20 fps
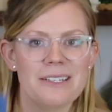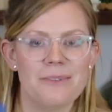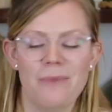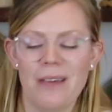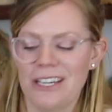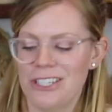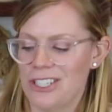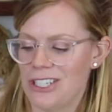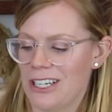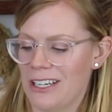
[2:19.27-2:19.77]

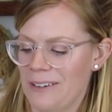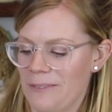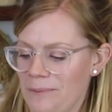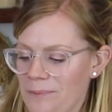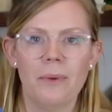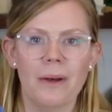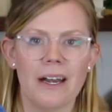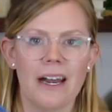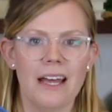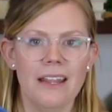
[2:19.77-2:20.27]
dimension,
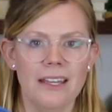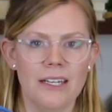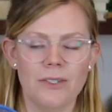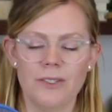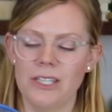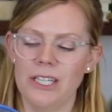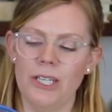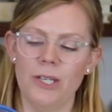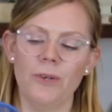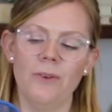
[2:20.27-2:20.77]
but I thought it
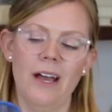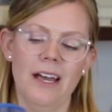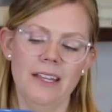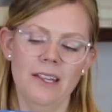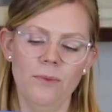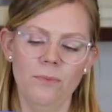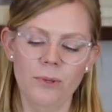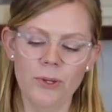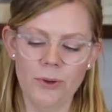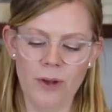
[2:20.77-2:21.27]
was cute.
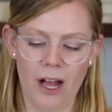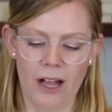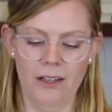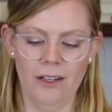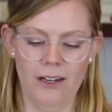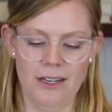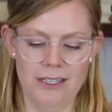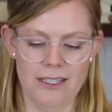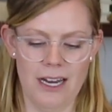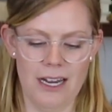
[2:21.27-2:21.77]
And the blue
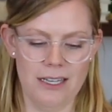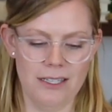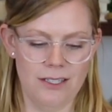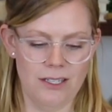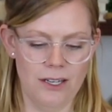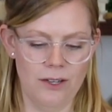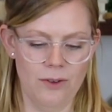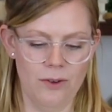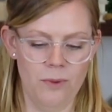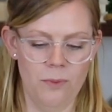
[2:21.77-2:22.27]
color is nice
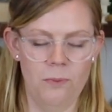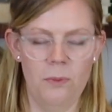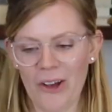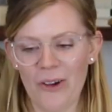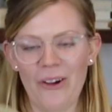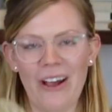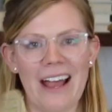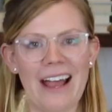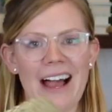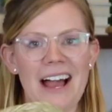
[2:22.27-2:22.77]
too.
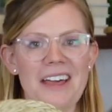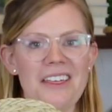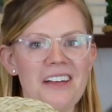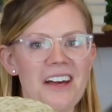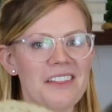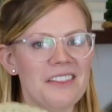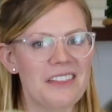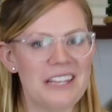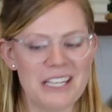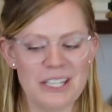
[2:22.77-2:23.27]
Okay, I
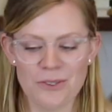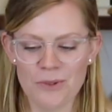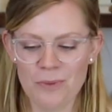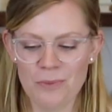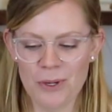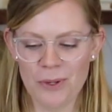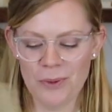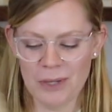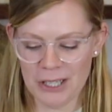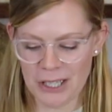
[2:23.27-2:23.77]
thought these would
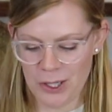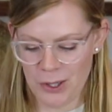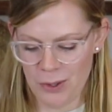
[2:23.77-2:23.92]
be really